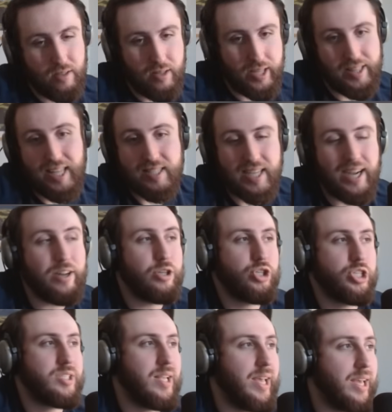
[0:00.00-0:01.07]
Like, that's kind of
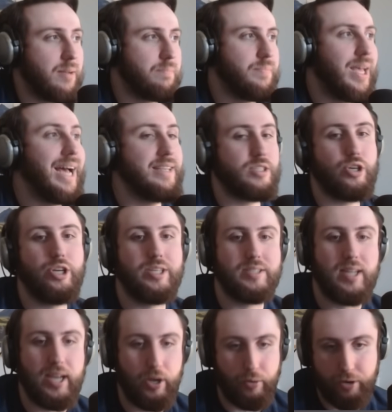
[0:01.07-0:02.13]
just, like, as good as
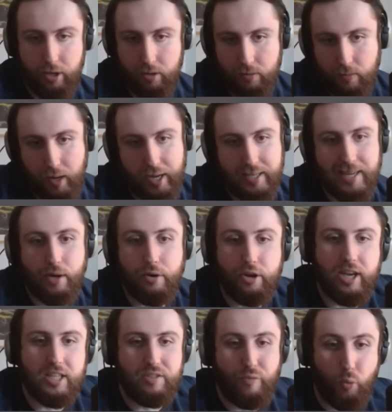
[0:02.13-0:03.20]
Diona, right? Diona
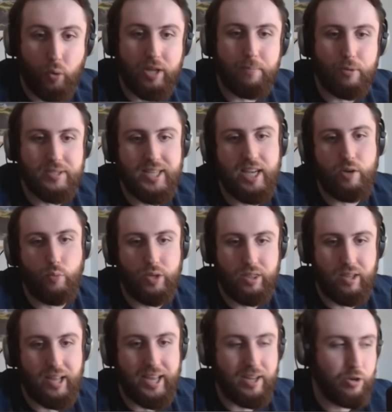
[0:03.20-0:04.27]
gets 40% with,
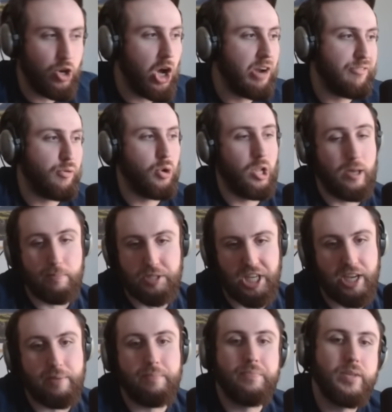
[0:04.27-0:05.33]
like, not full
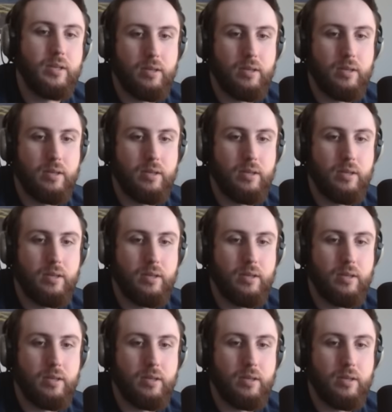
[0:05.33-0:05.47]
uptime.